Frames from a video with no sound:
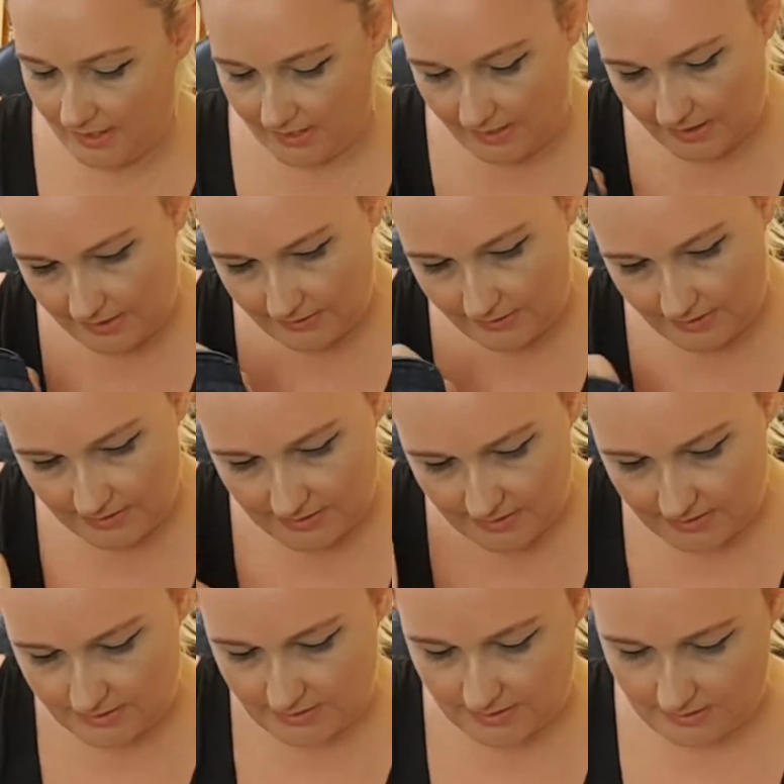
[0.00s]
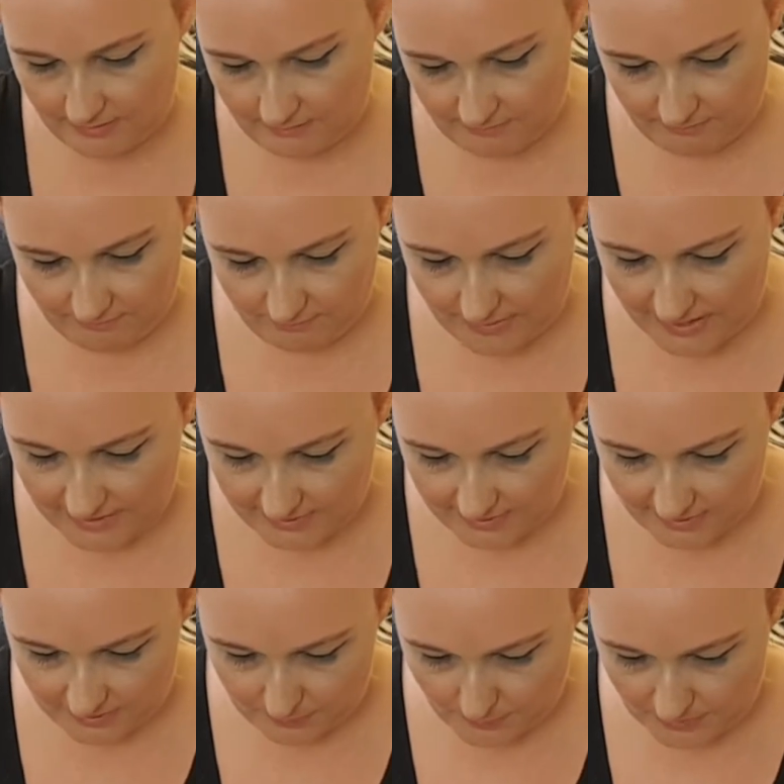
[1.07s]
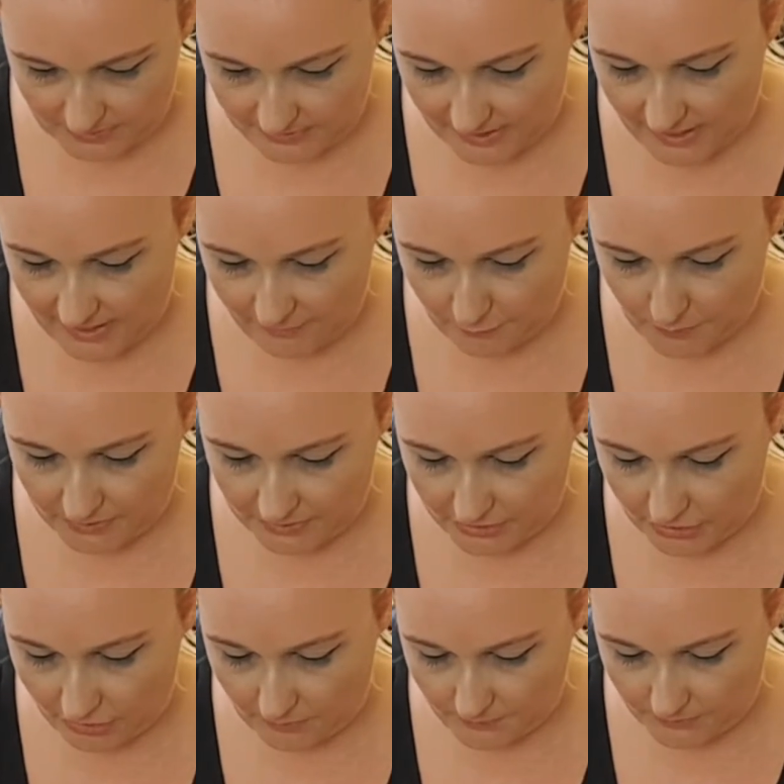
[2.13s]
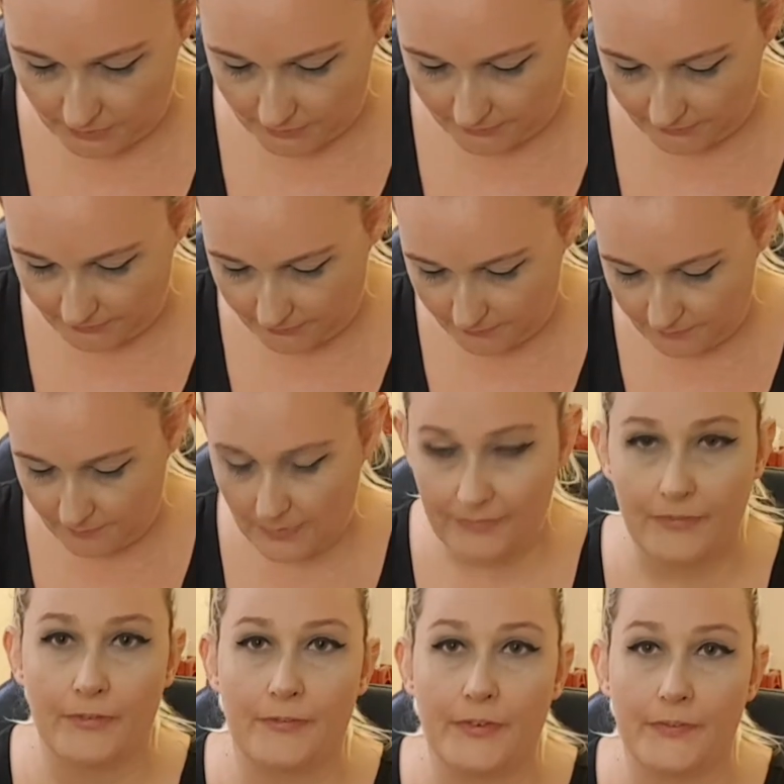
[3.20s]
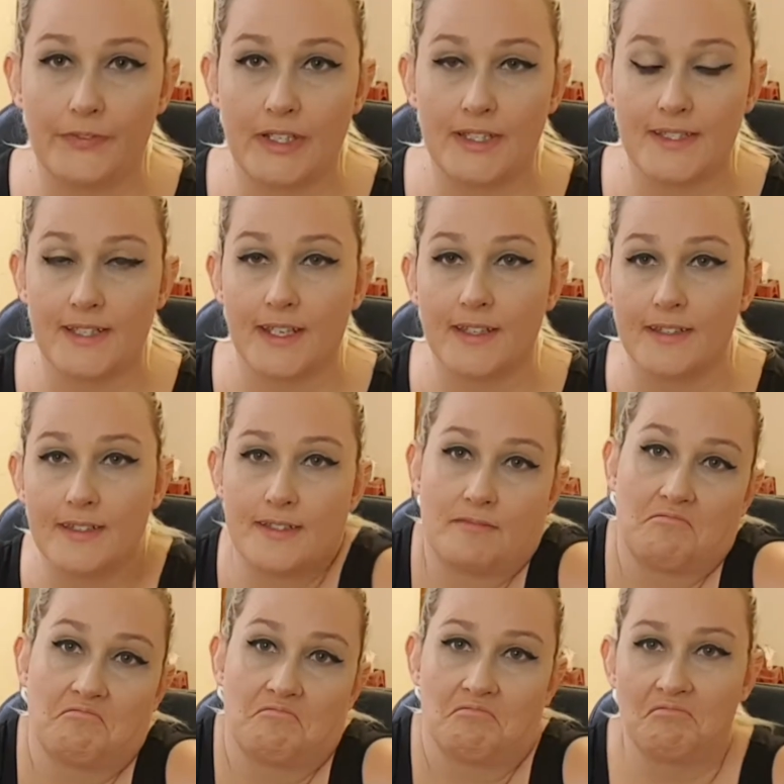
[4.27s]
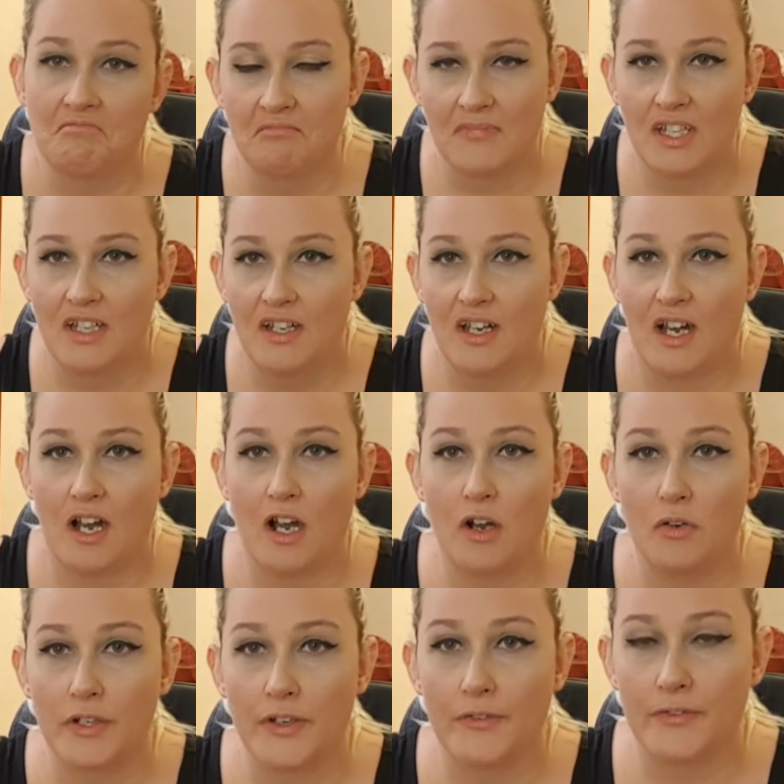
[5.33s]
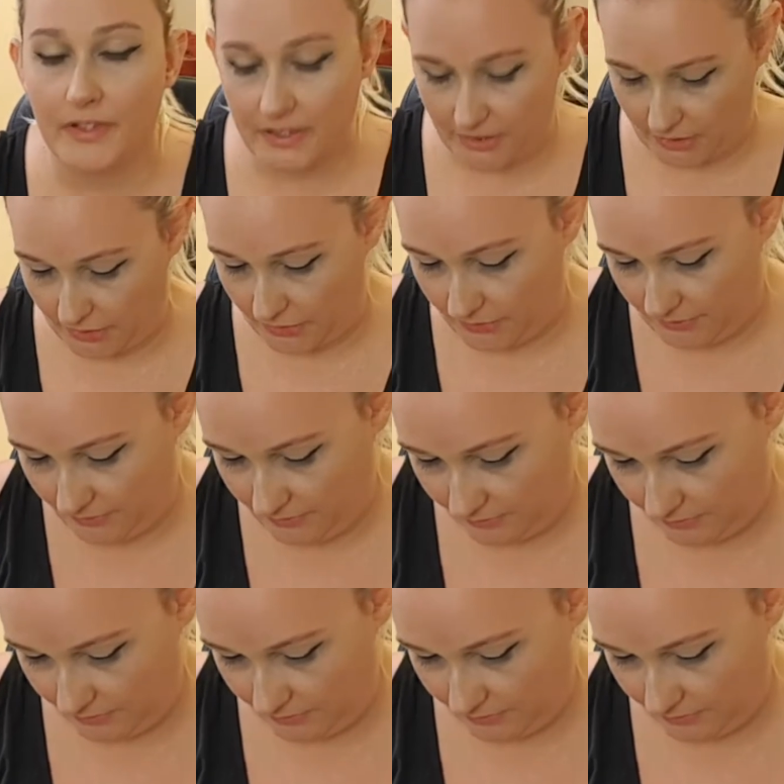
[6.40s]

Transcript: And they're just basic, but they have been chopped off. But for 50 cents, I'll give it a go.